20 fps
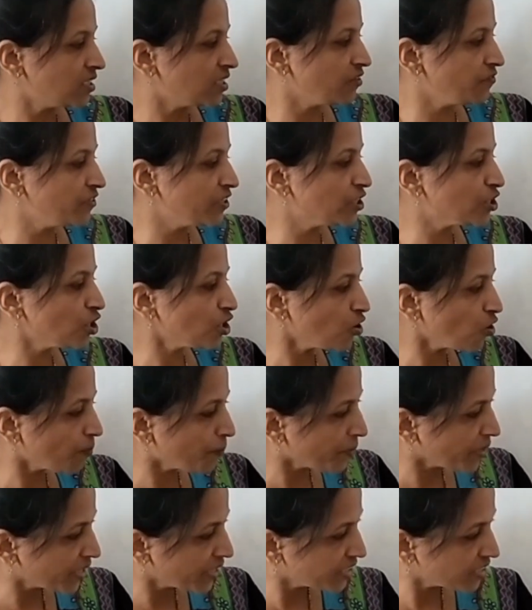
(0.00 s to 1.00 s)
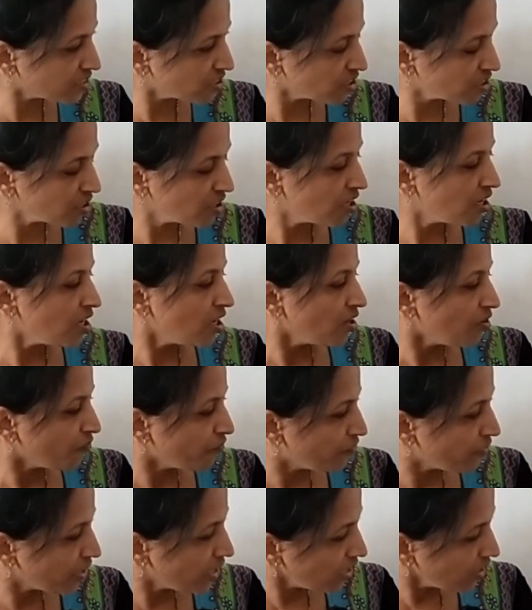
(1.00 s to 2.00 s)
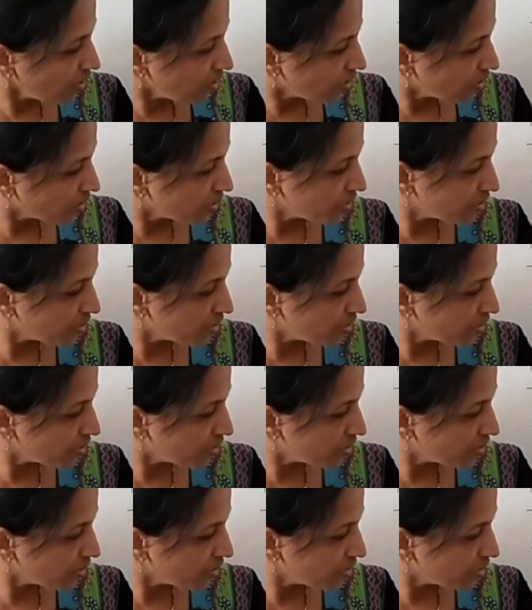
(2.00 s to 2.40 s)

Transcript: Division operator will,